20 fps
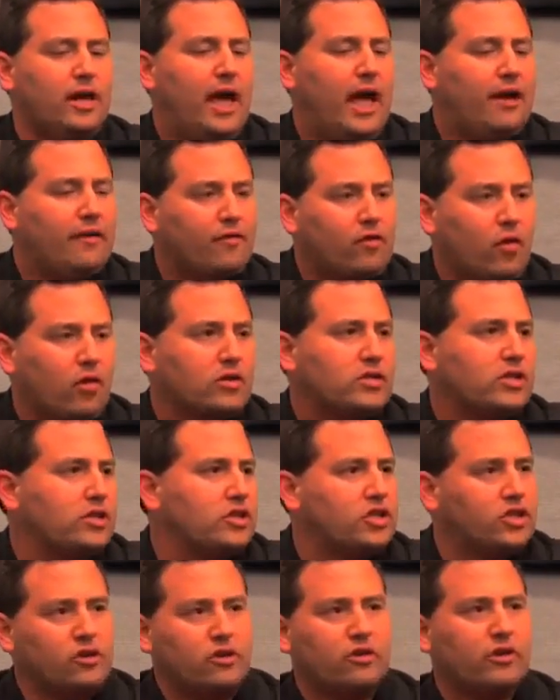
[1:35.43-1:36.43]
And of course, in
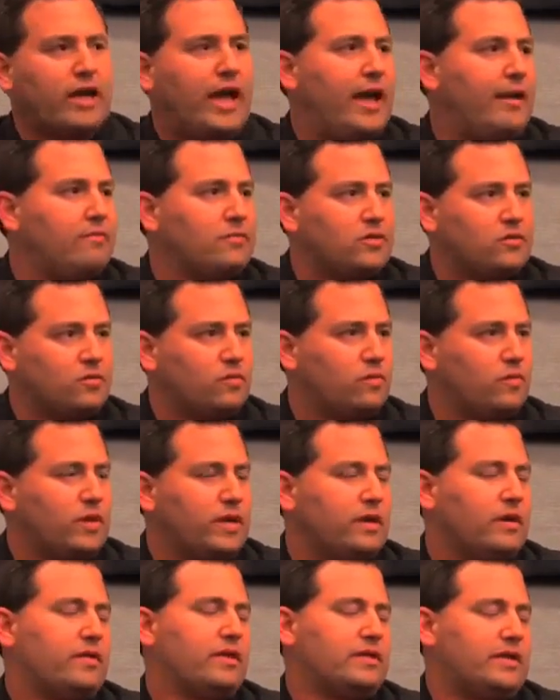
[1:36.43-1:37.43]
shooter games,
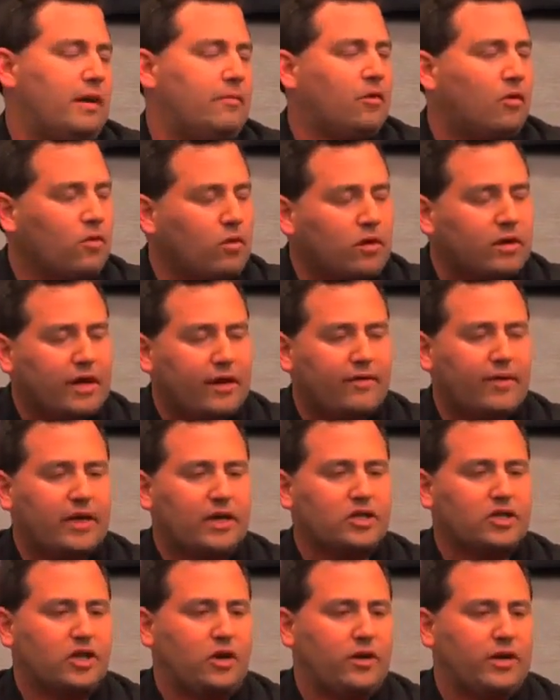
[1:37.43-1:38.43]
the demo we're giving
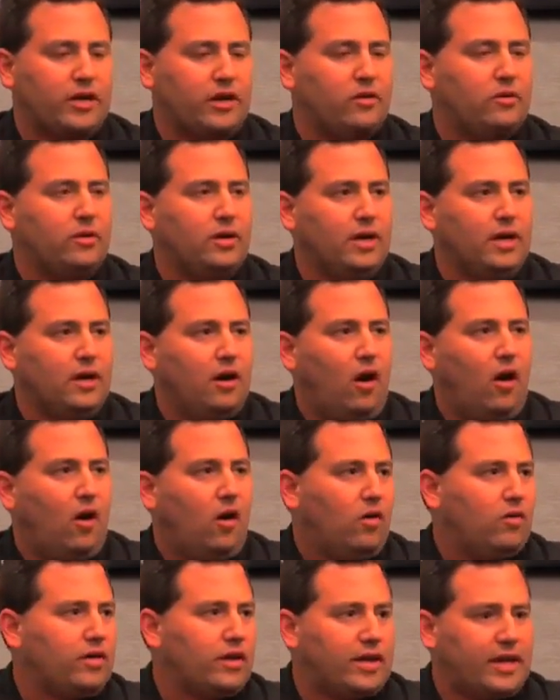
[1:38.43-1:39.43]
is showing you
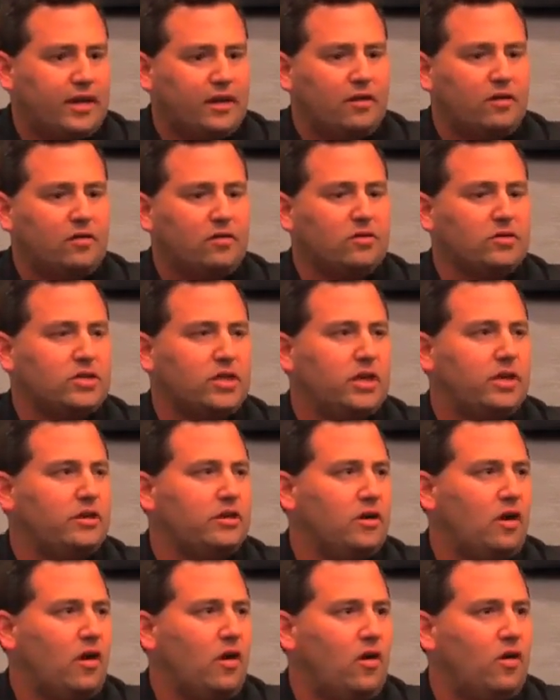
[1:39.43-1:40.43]
all the kills
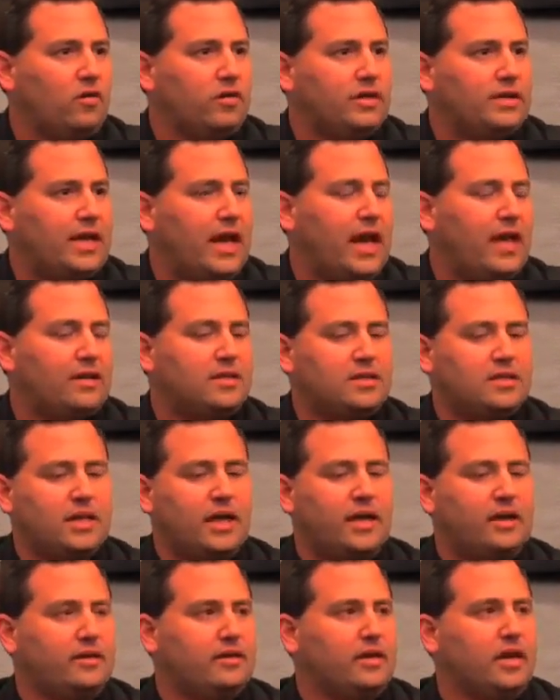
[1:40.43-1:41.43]
and all the deaths
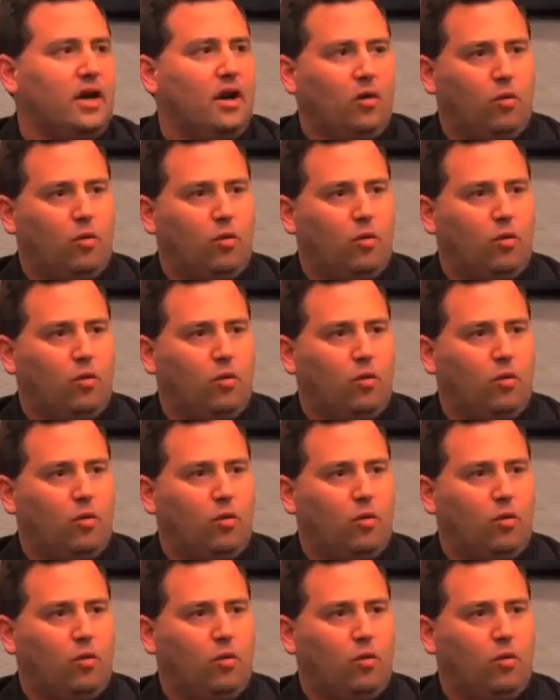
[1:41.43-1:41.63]
and